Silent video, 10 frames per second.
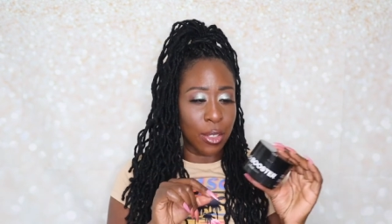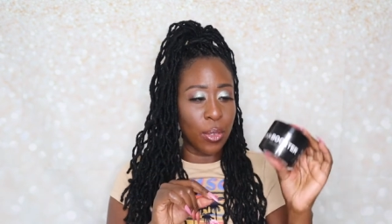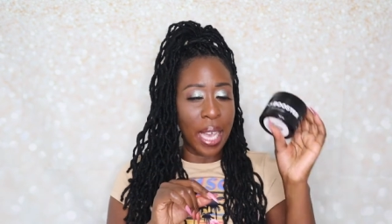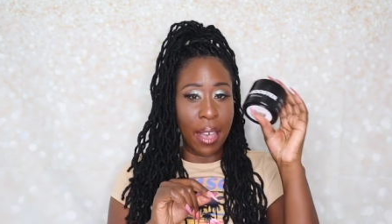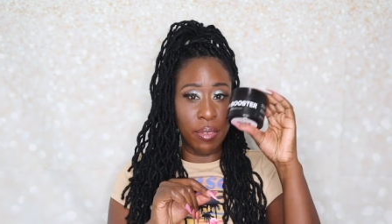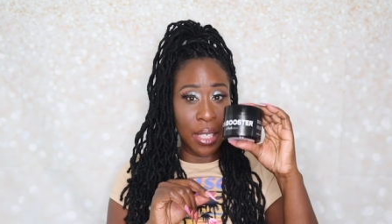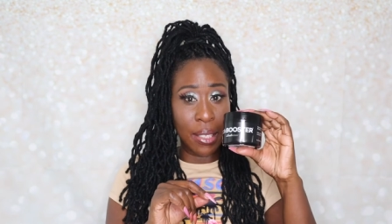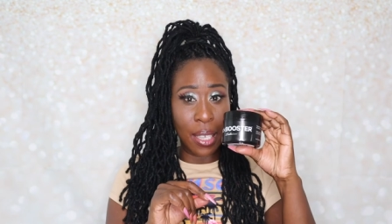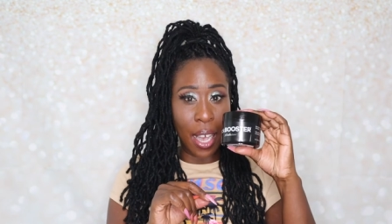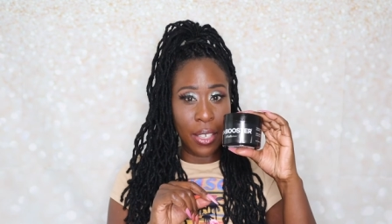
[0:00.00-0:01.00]
So they have
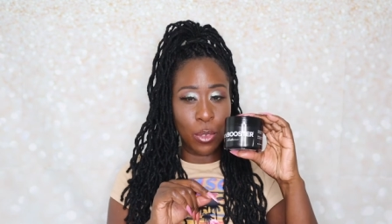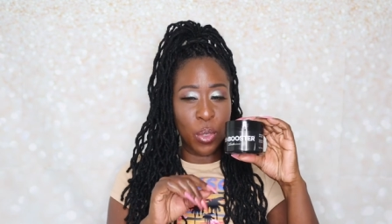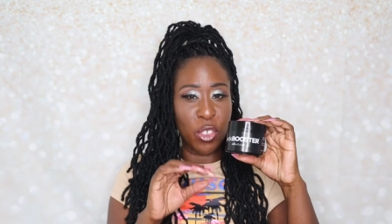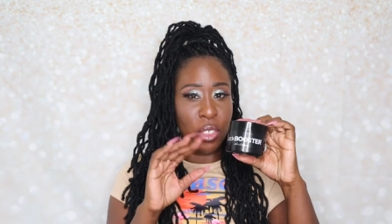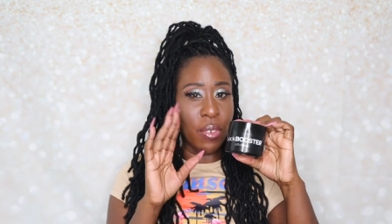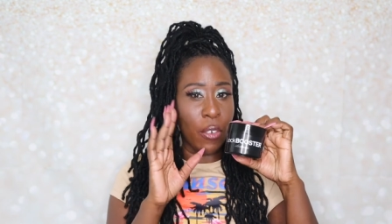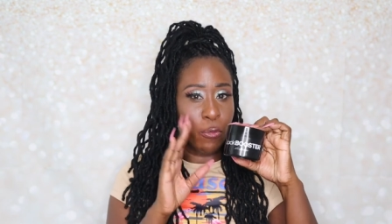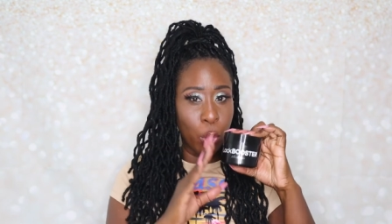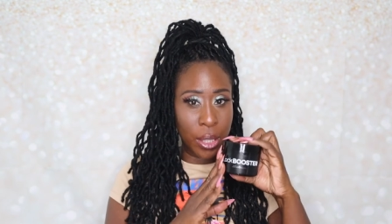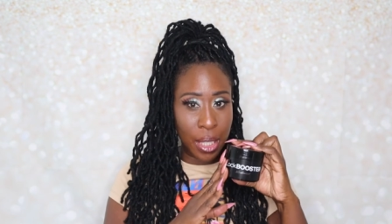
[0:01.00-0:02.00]
this size, which is around
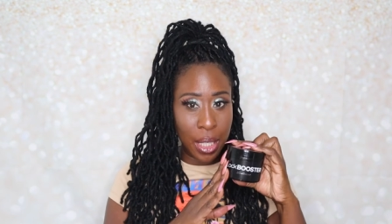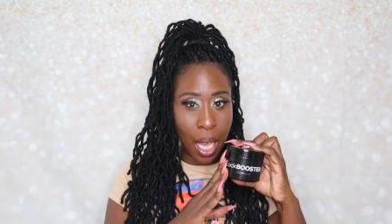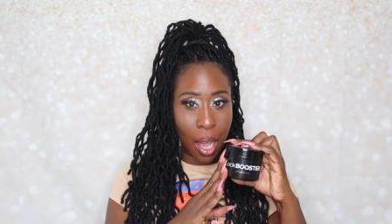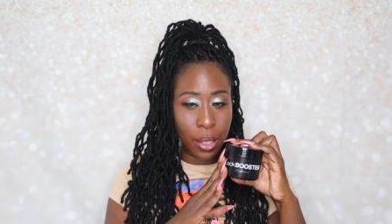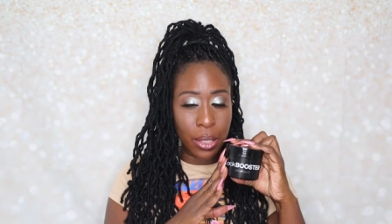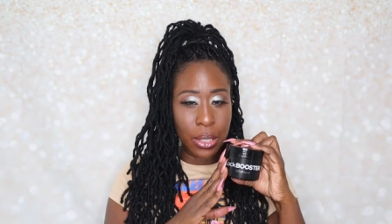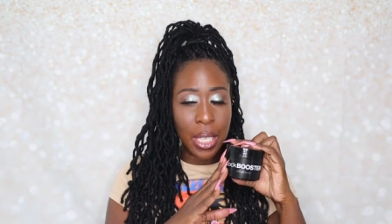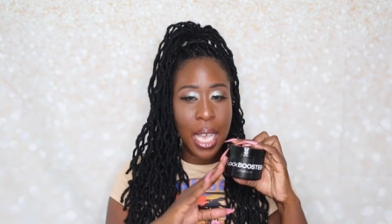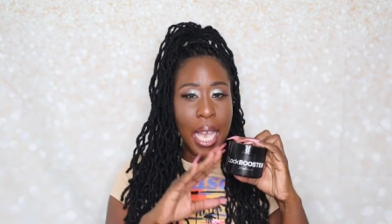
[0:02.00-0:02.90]
$14,